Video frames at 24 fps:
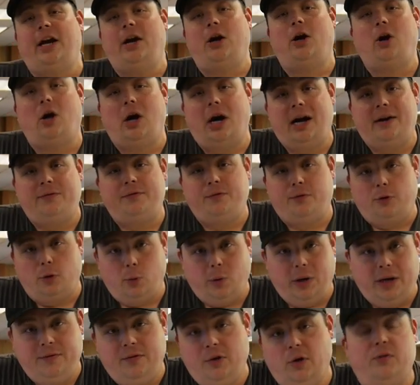aircraft for
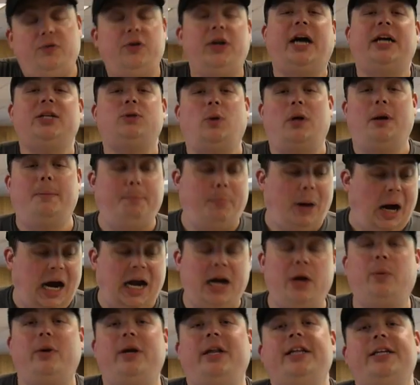review. If you guys want to
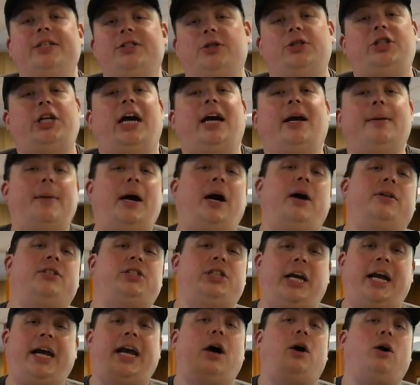buy one of these or check them out,
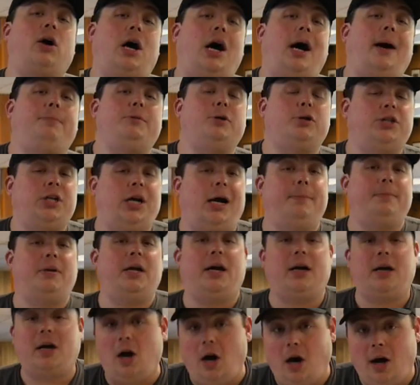check out copter shop
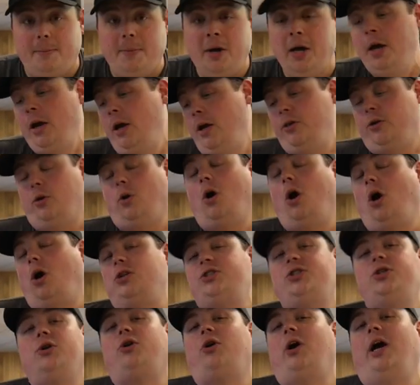dot com. They're
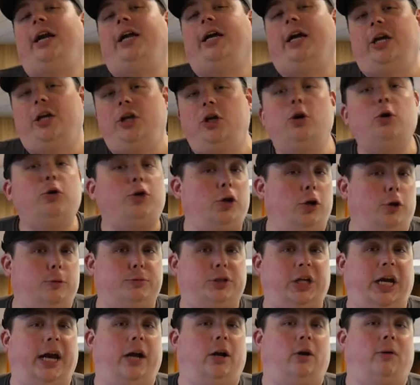also creating a YouTube
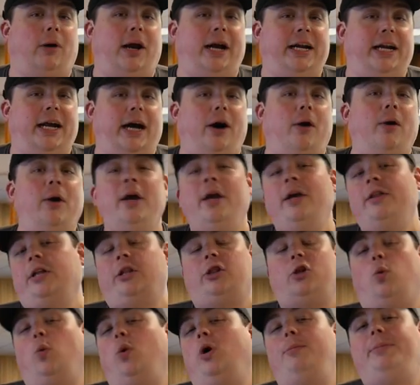channel right now
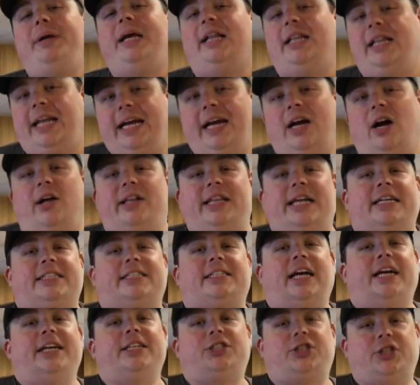that there will be a link on that
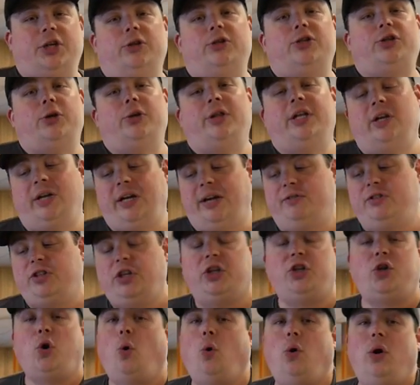site soon too that'll give
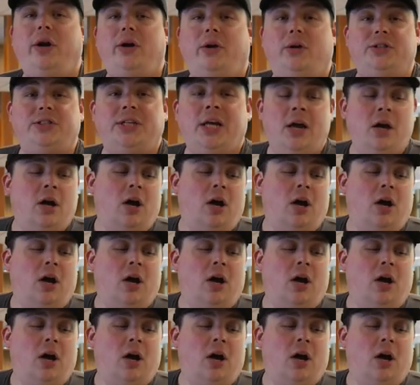tutorials